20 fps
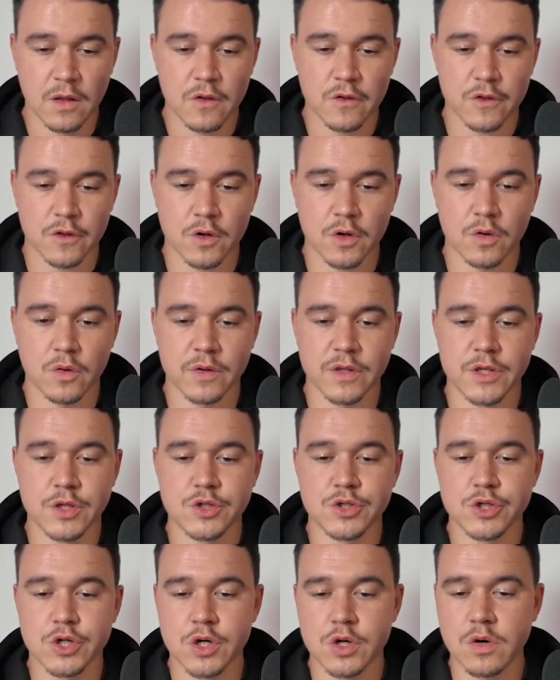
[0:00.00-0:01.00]
So you
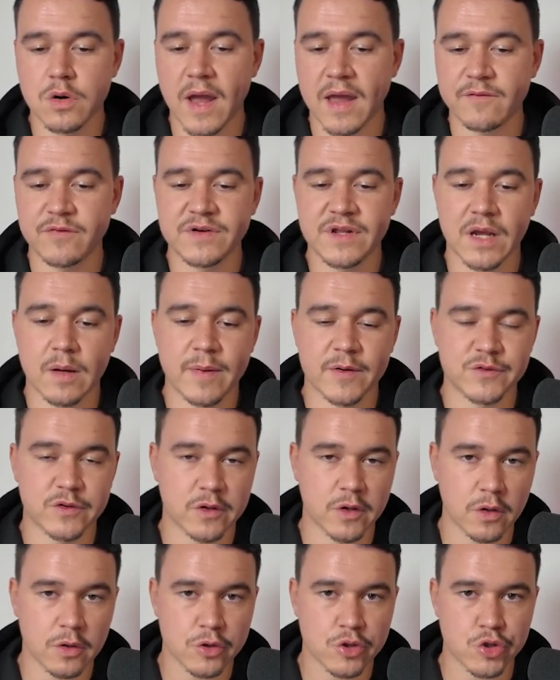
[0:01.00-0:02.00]
know everything about the
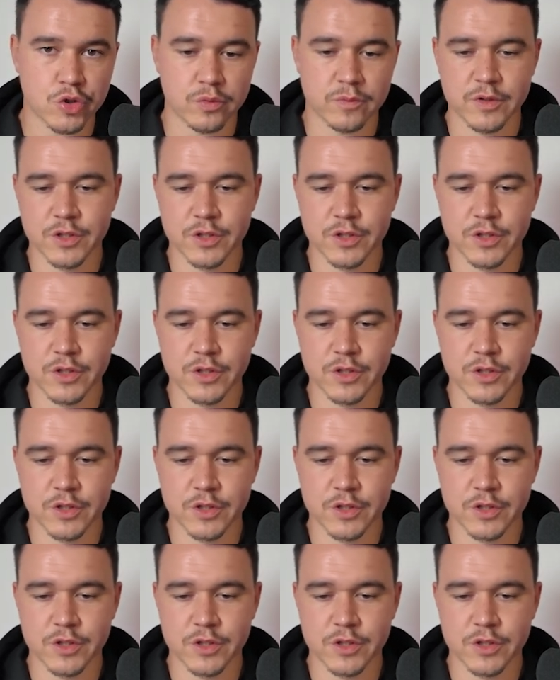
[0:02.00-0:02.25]
culture,